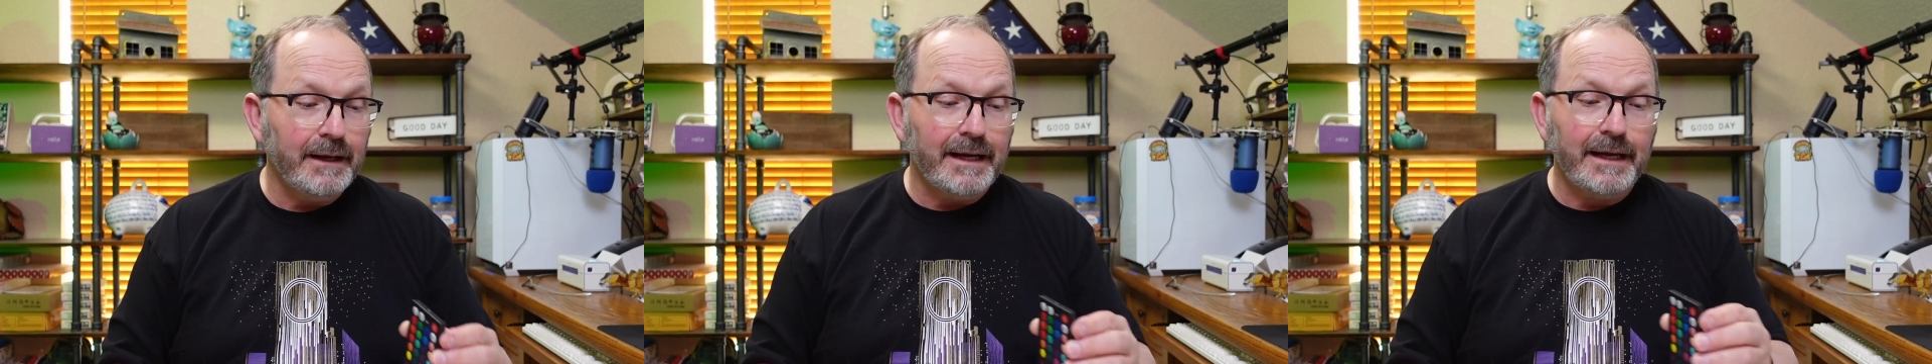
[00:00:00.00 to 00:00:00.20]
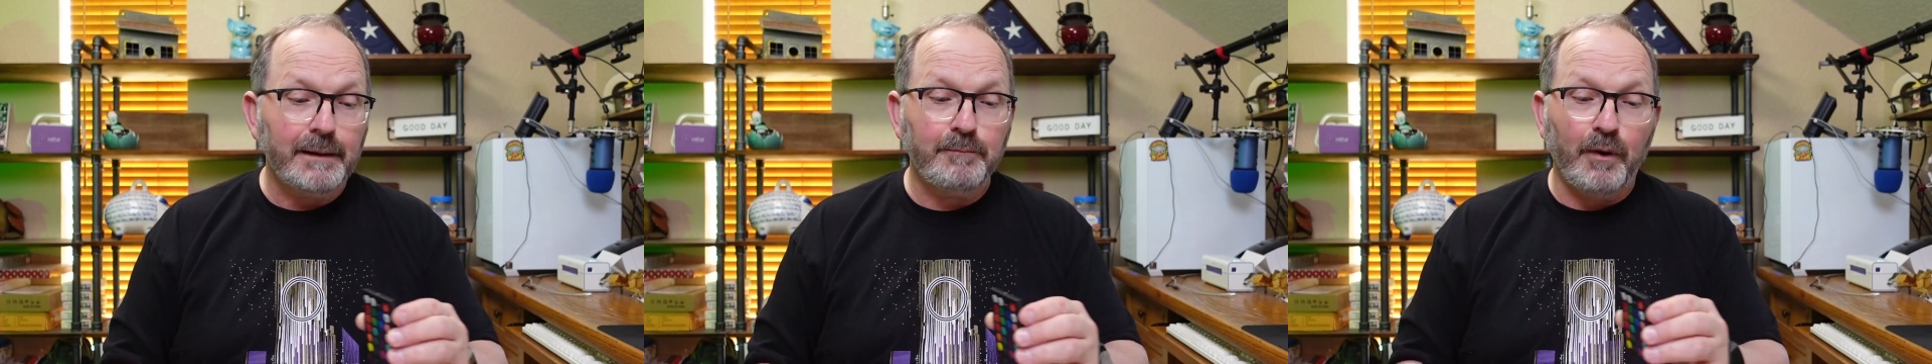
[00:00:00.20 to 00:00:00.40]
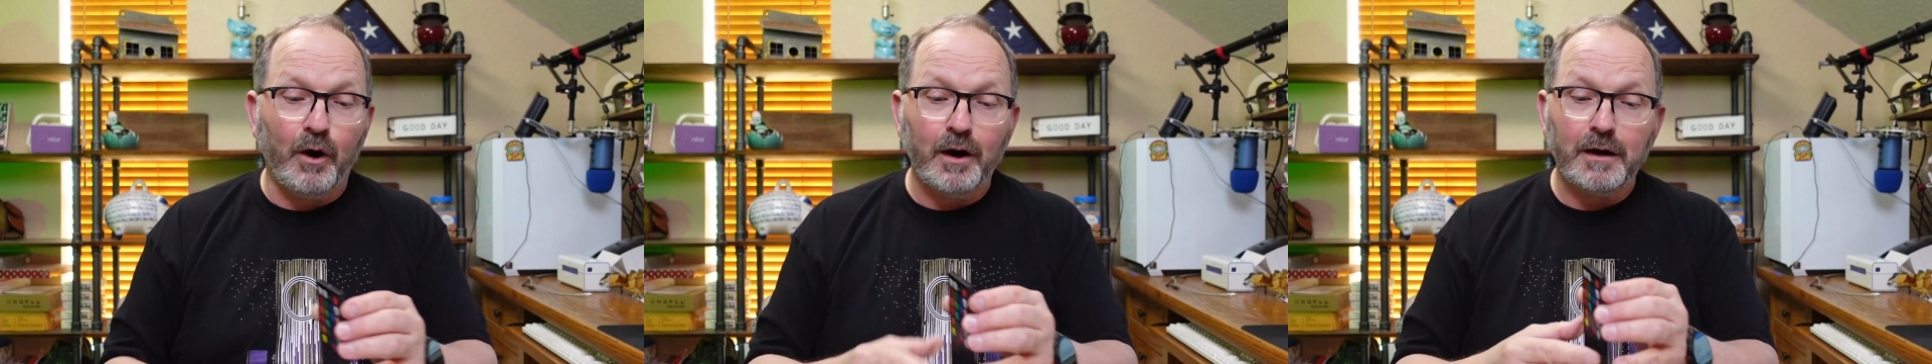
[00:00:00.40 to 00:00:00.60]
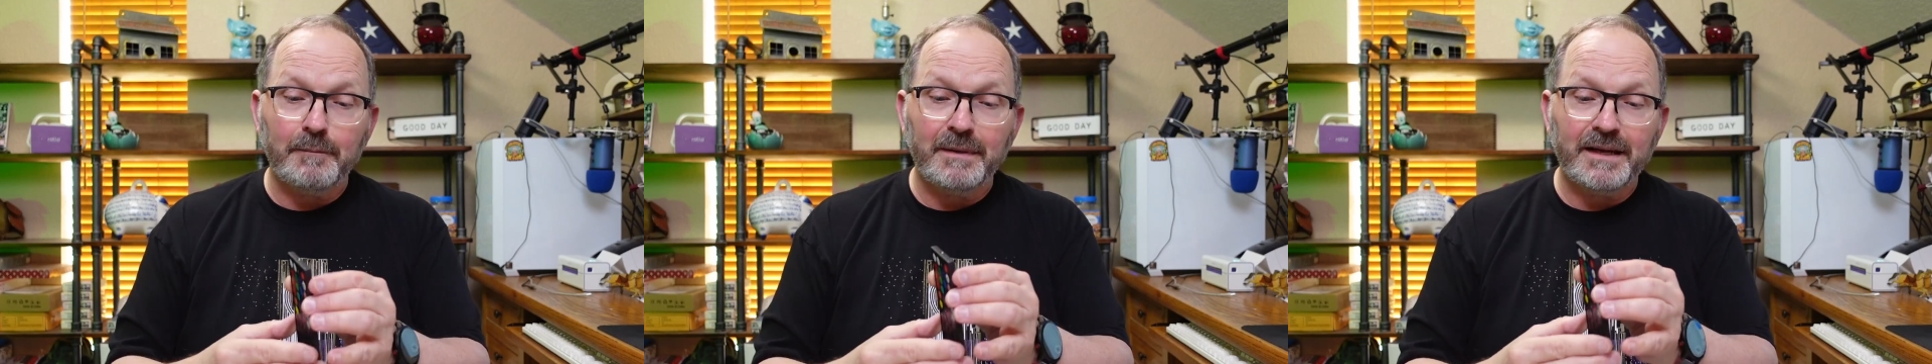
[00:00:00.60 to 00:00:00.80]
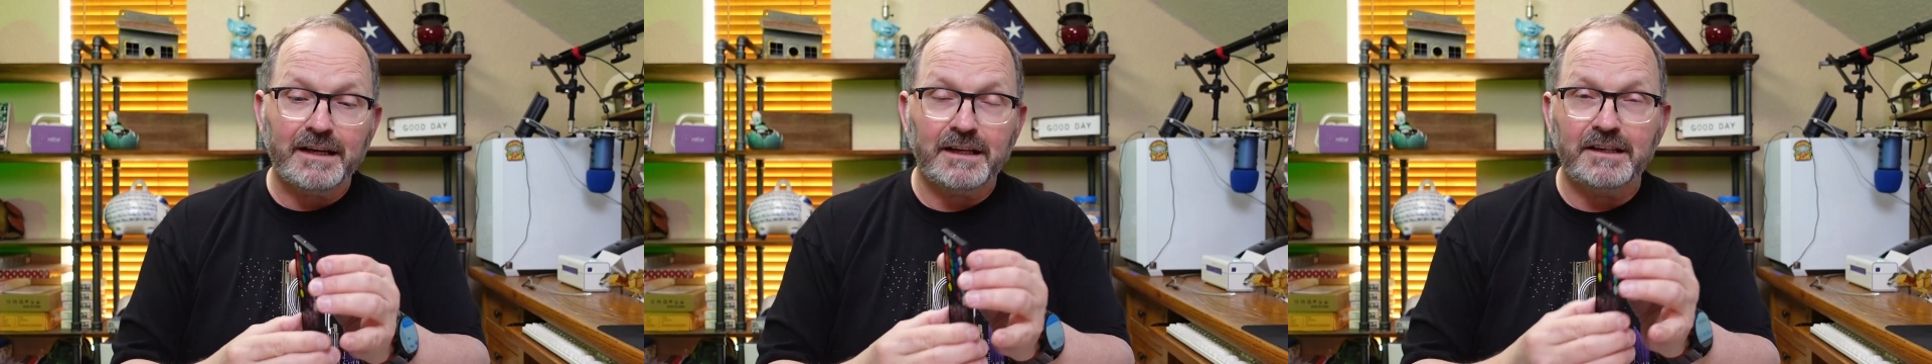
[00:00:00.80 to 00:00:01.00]
In part
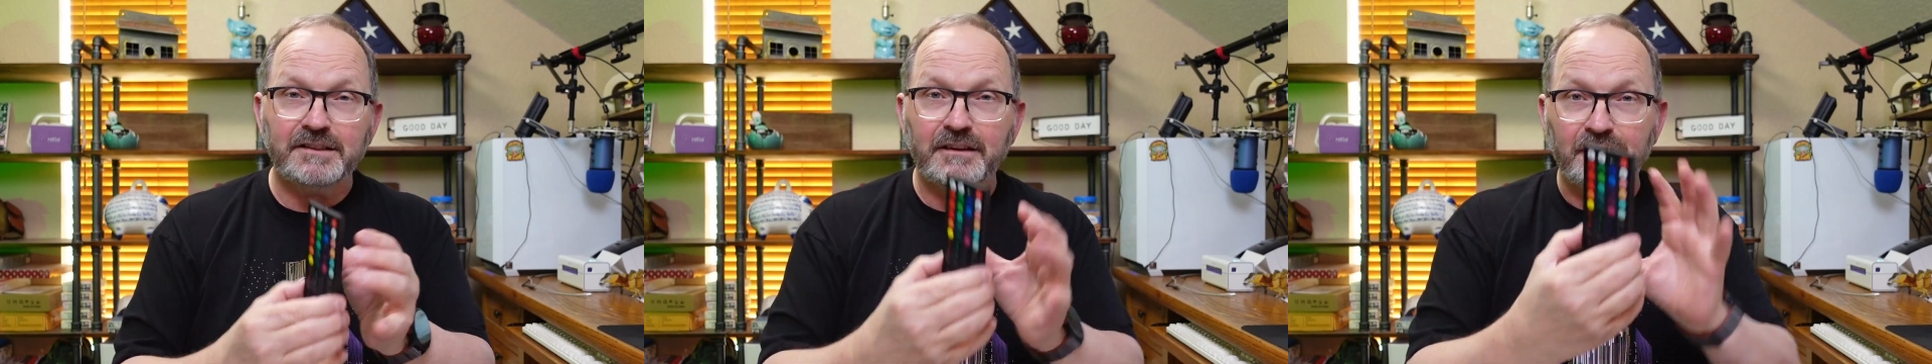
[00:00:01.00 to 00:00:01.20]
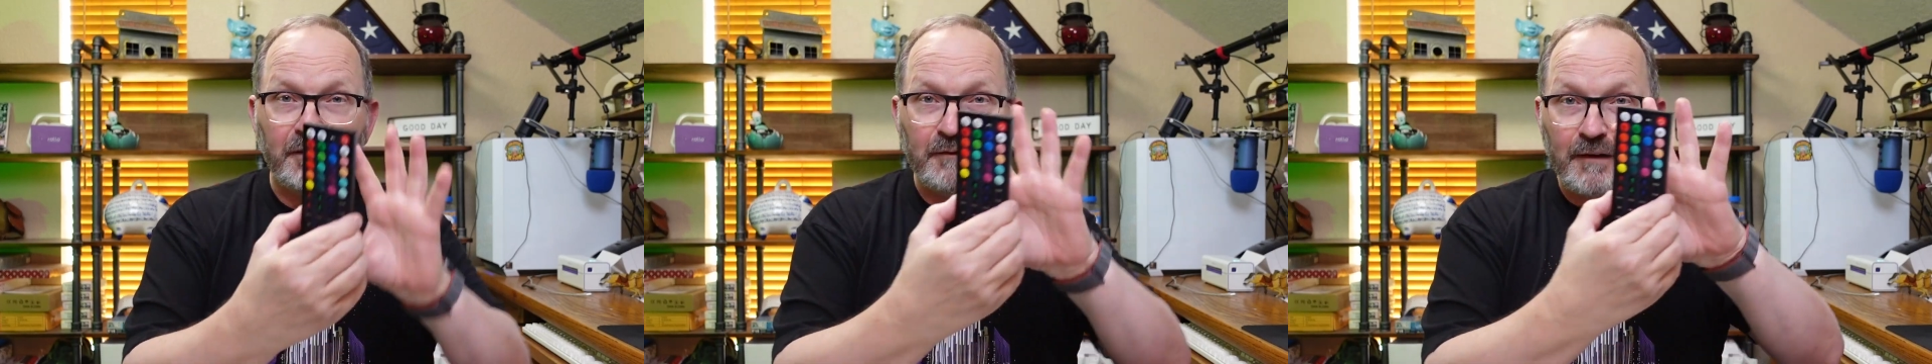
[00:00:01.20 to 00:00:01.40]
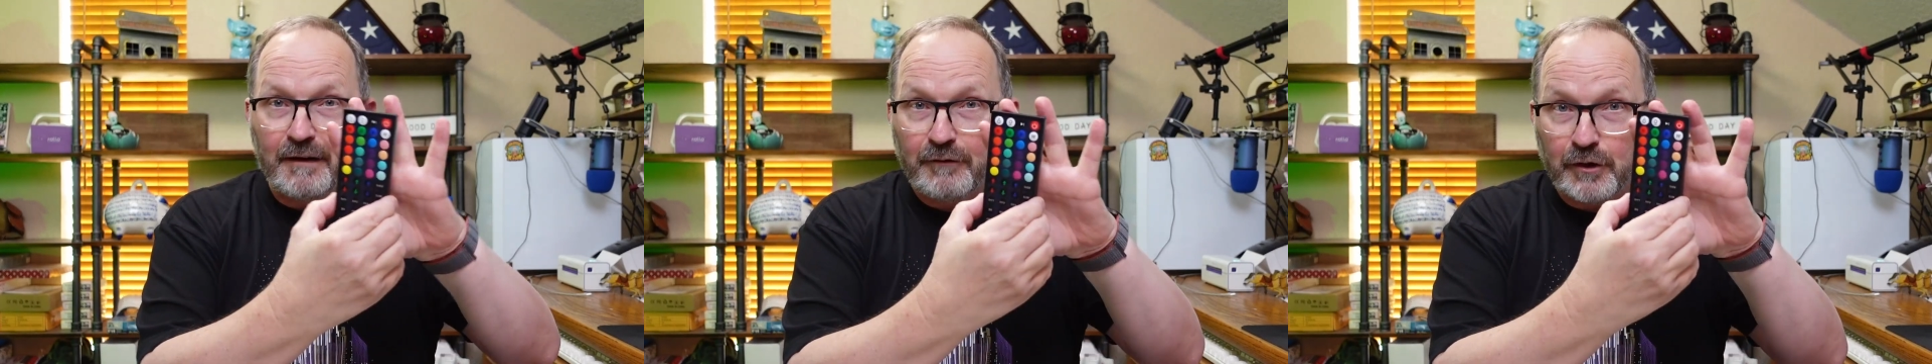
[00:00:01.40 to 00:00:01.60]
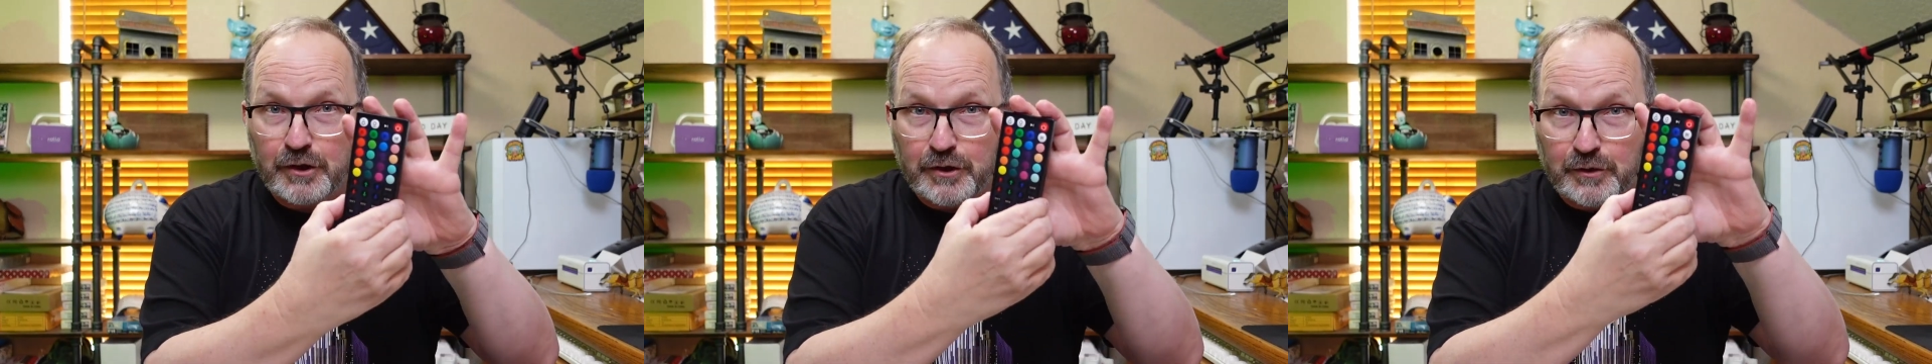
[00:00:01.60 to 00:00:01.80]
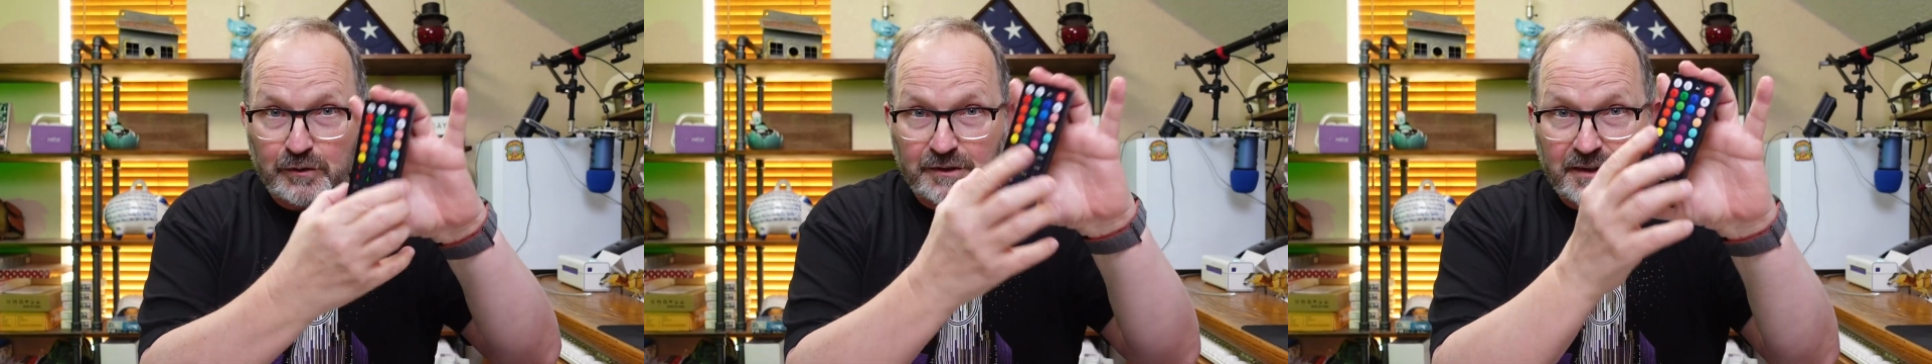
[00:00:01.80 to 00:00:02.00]
because if you've ever
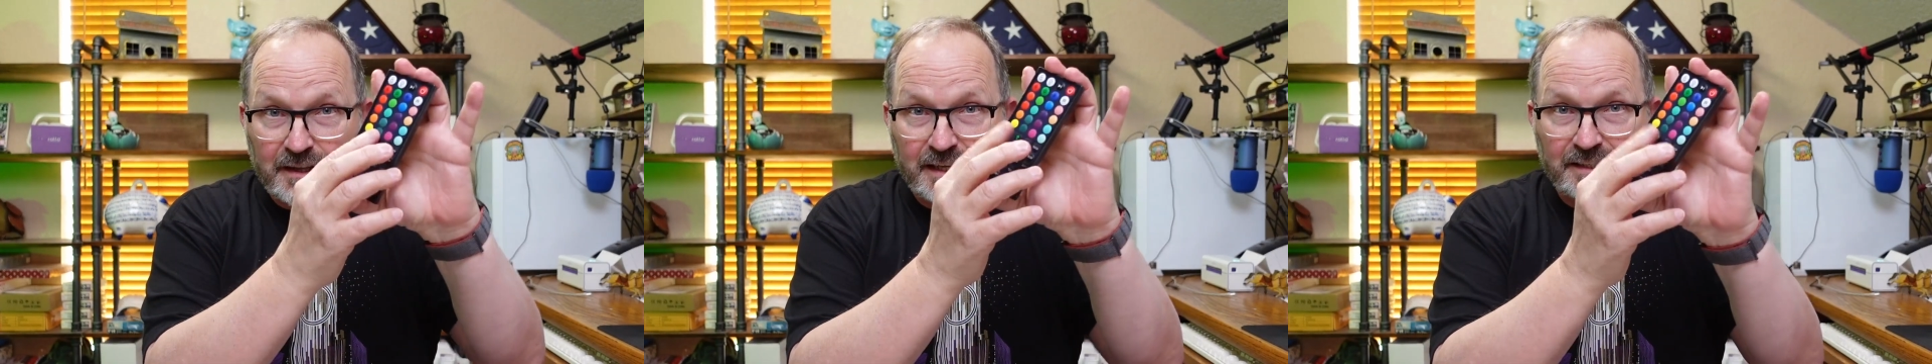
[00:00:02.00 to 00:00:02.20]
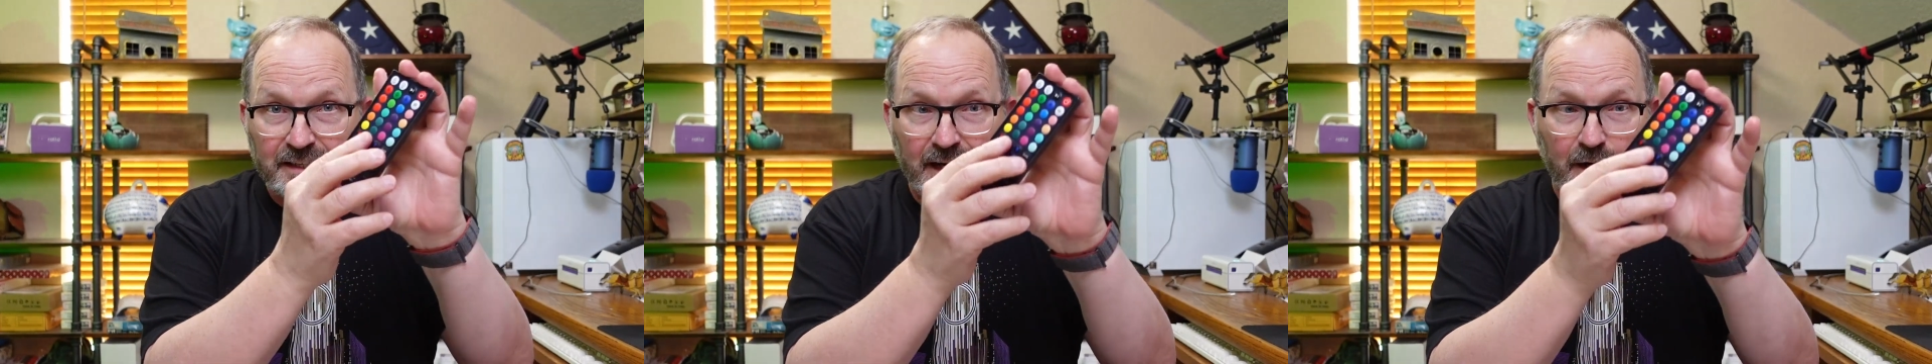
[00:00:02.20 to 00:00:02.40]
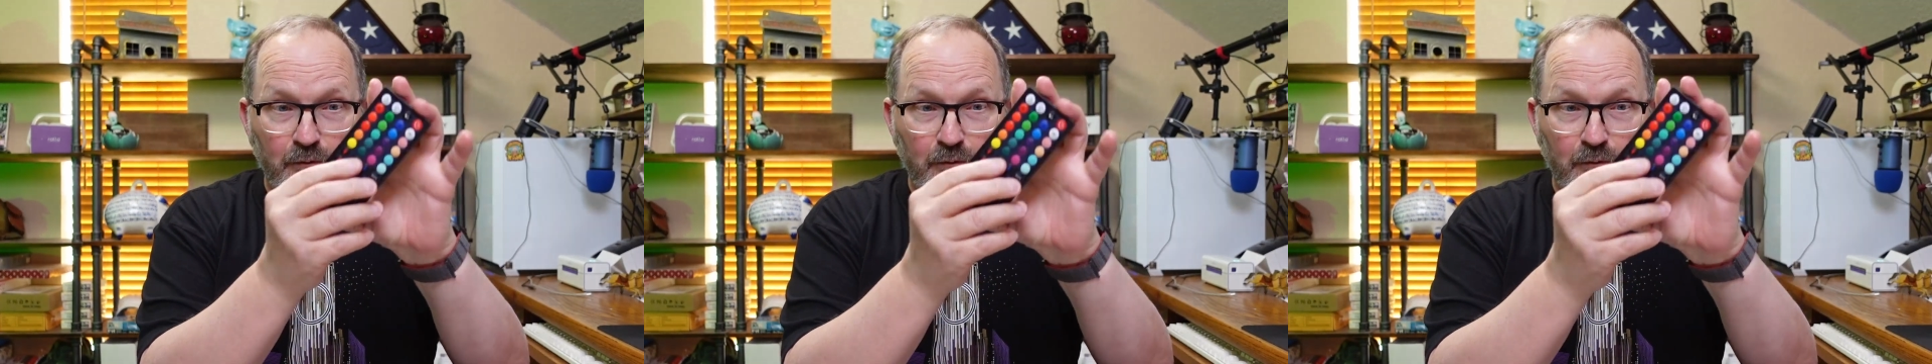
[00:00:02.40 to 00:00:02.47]
used these kind